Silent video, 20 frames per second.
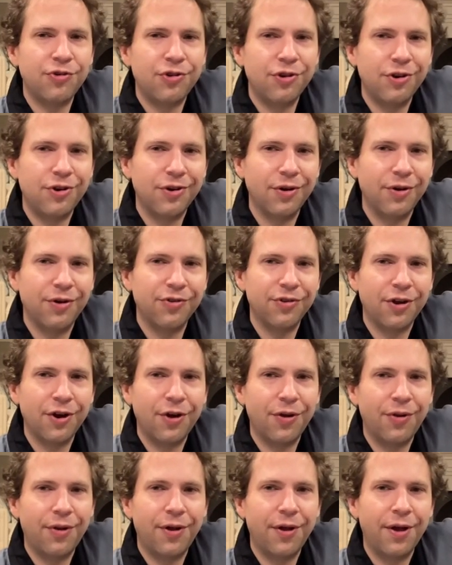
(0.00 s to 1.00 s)
detail because I
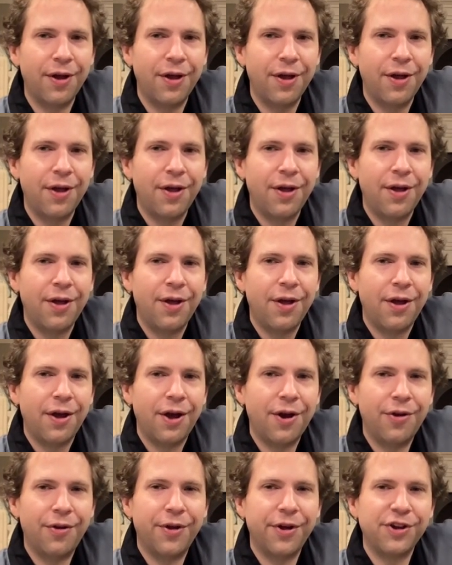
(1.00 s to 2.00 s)
don't
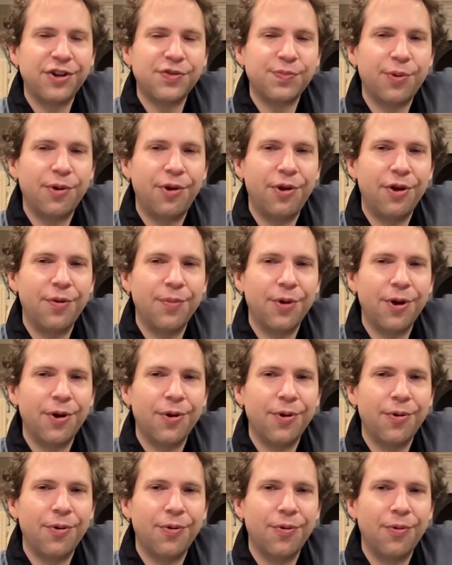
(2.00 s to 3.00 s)
I don't like spoiling my
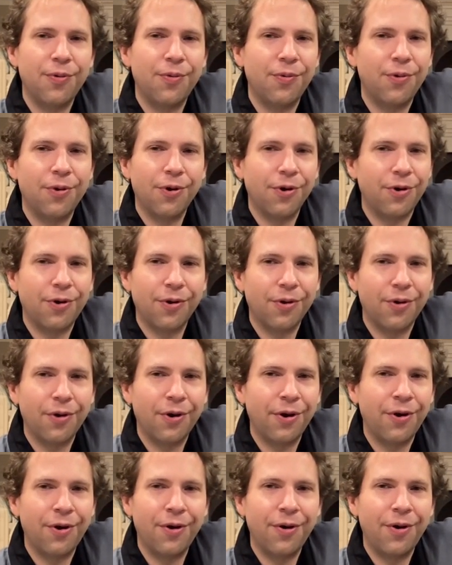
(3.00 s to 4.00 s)
own work,
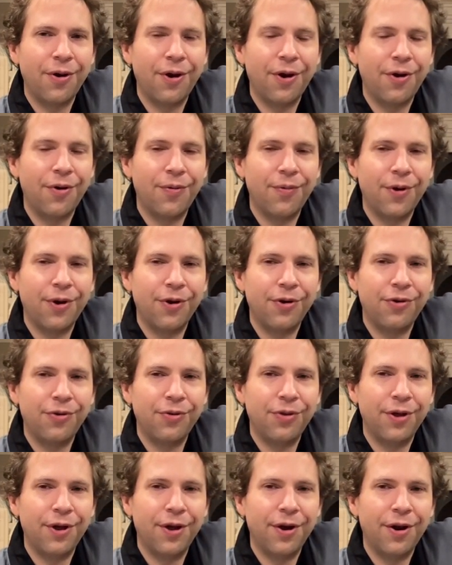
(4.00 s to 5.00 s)
or I, I don't want to
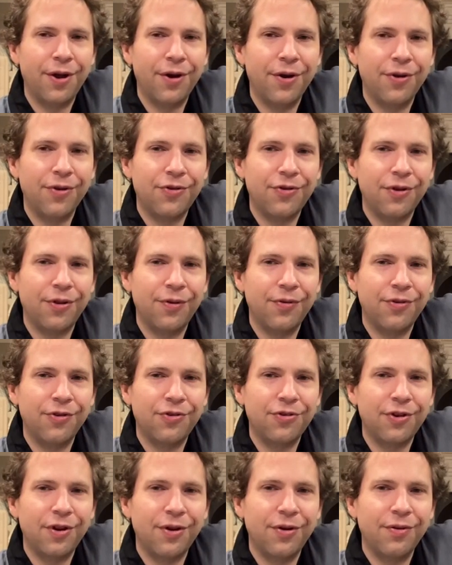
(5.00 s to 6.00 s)
do that. I, so I'm
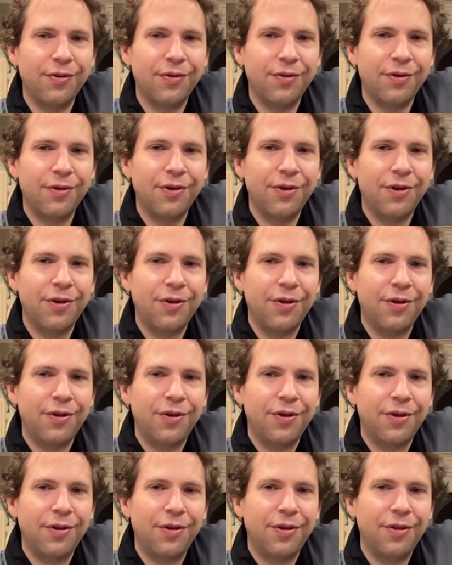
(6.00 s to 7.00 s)
just saying
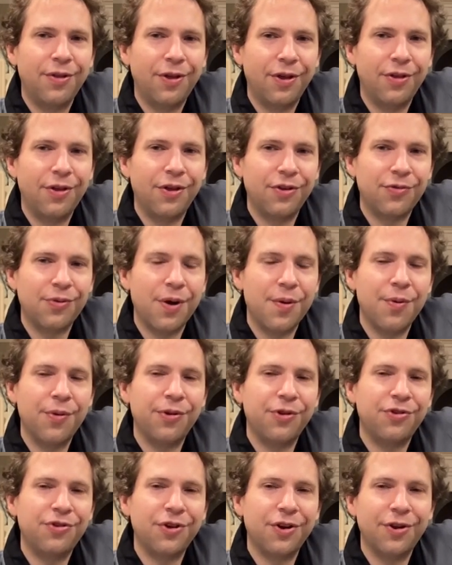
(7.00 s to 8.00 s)
that that's why I'm
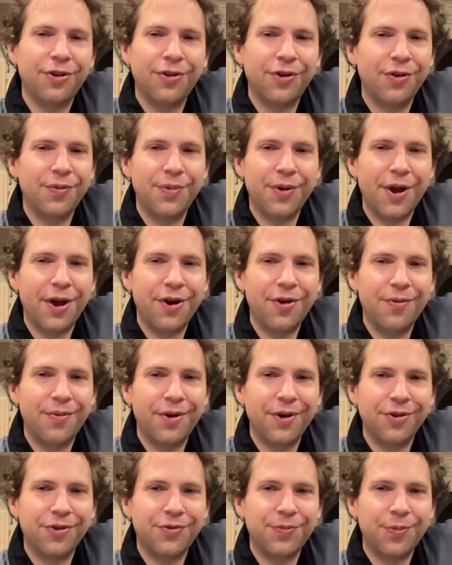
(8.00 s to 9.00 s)
only saying a little bit. I don't
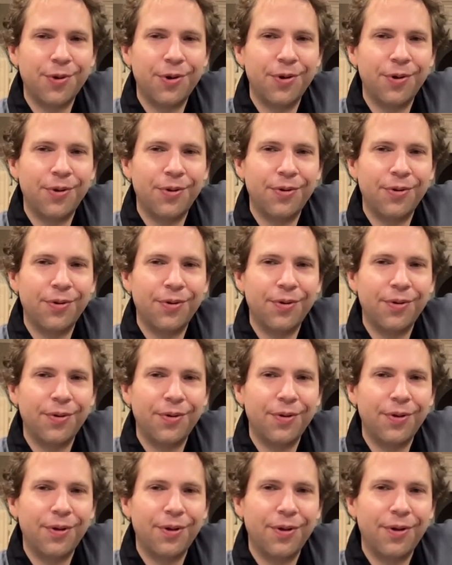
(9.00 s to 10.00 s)
want to spoil.
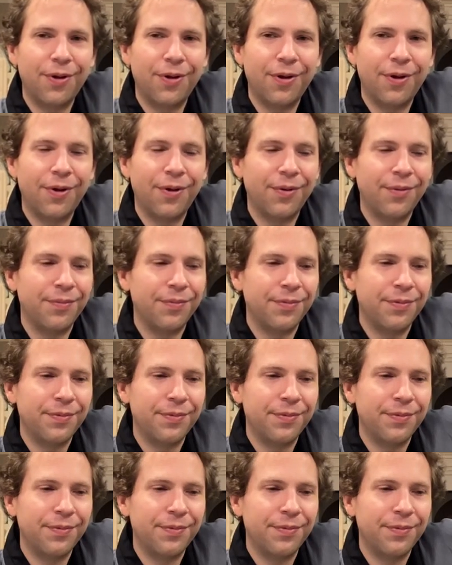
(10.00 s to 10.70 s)
Um,